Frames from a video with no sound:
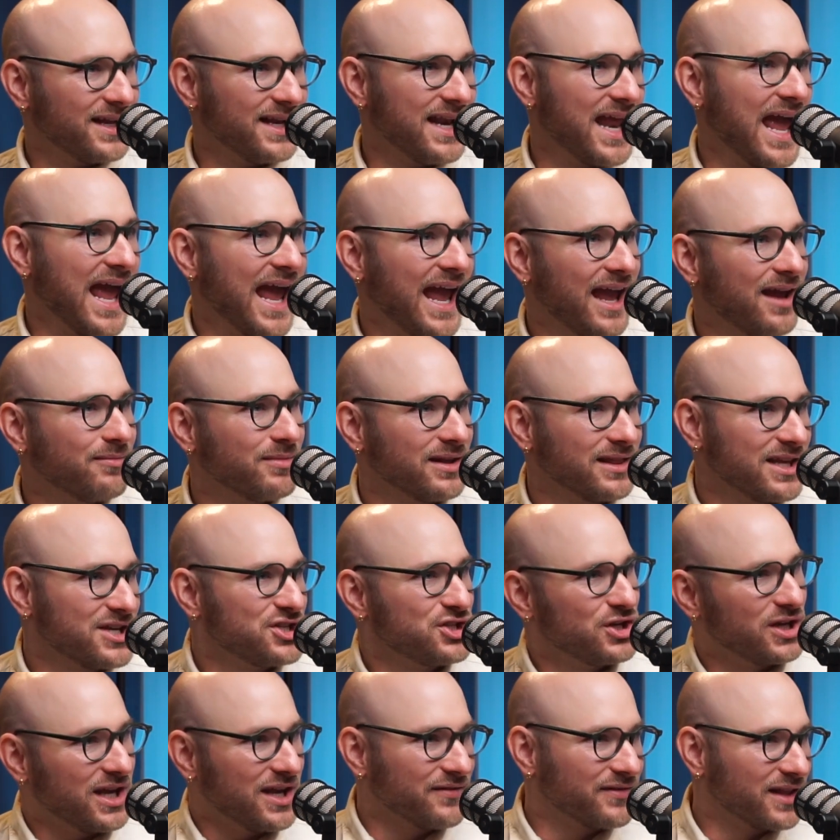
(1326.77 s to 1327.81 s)
name unless
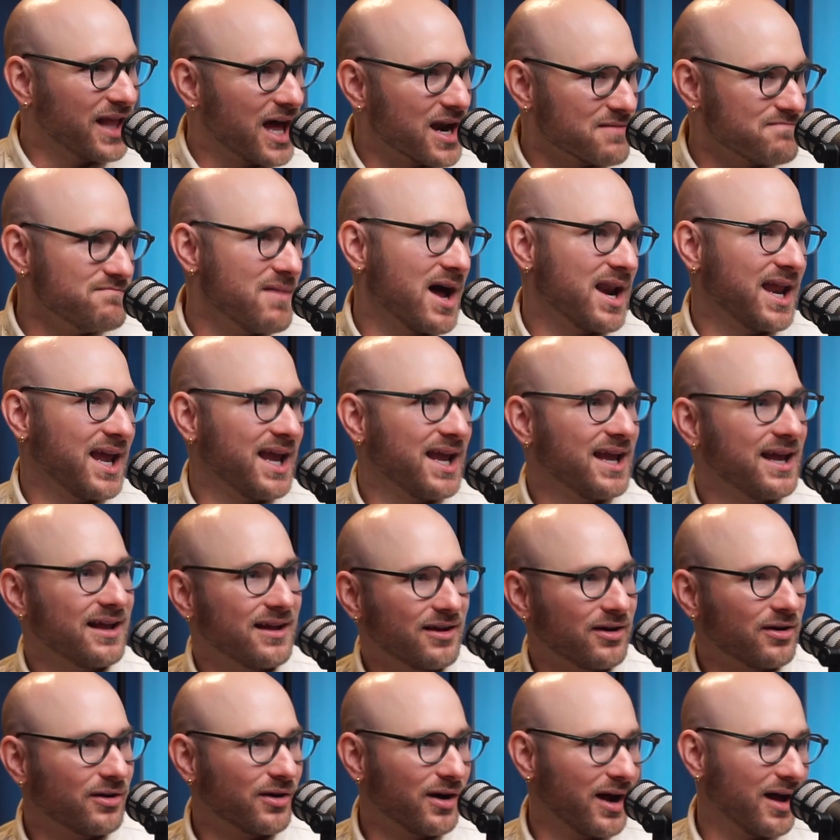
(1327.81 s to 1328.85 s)
you give a lot of money
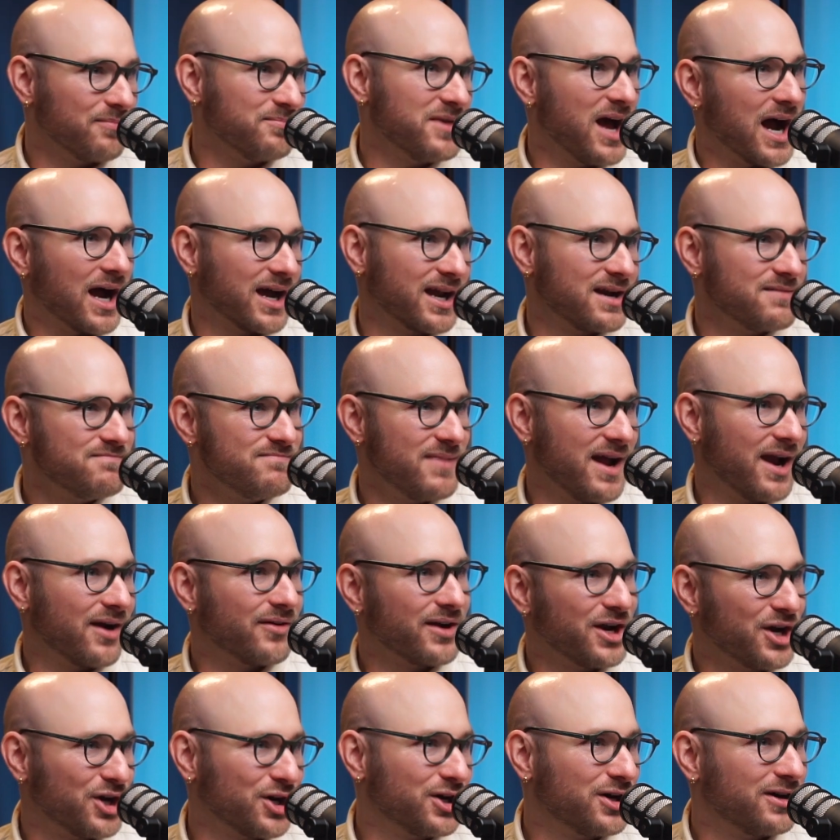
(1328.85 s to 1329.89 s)
or i'm not gonna
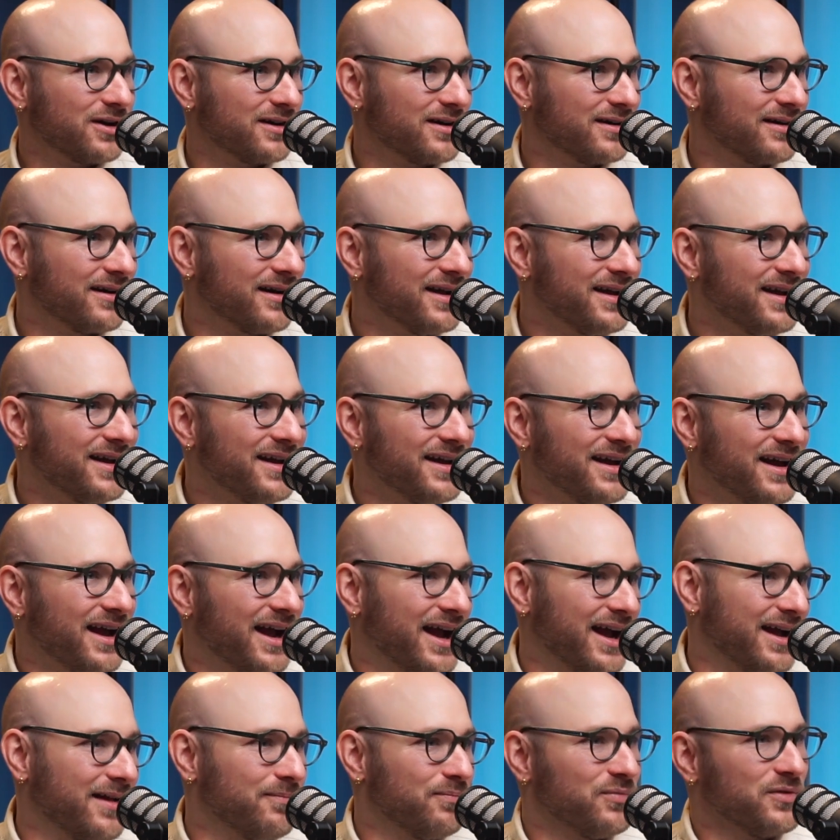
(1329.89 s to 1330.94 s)
marry her
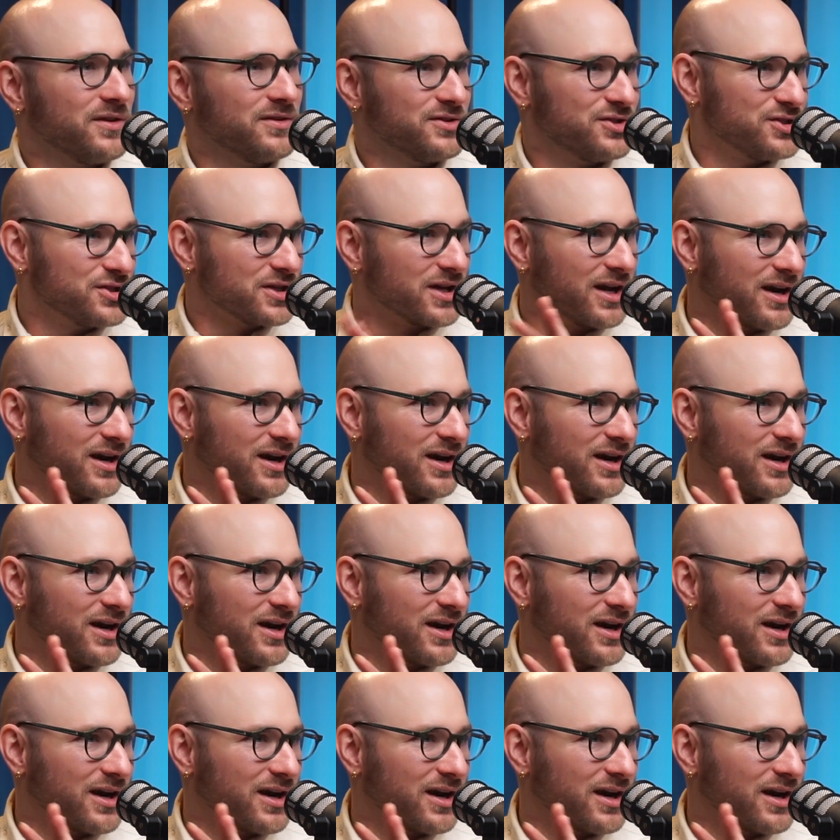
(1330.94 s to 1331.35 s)
and she's right.